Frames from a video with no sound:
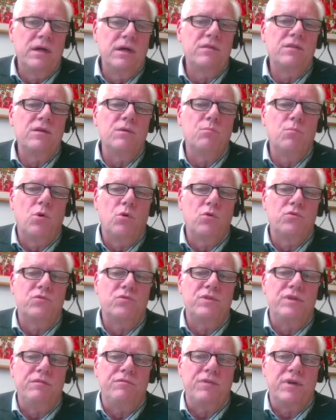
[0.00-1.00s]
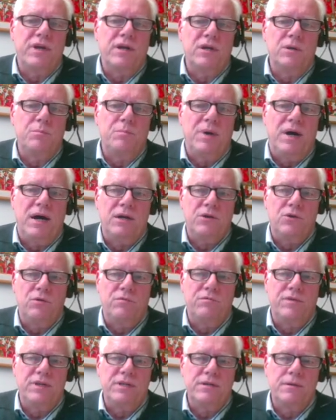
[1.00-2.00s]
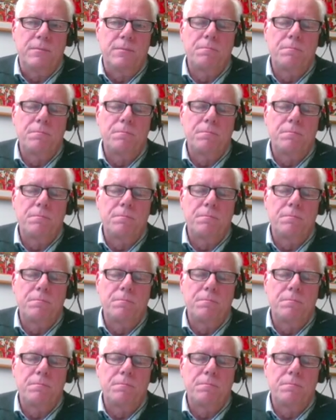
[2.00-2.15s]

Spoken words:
most difficult part of it.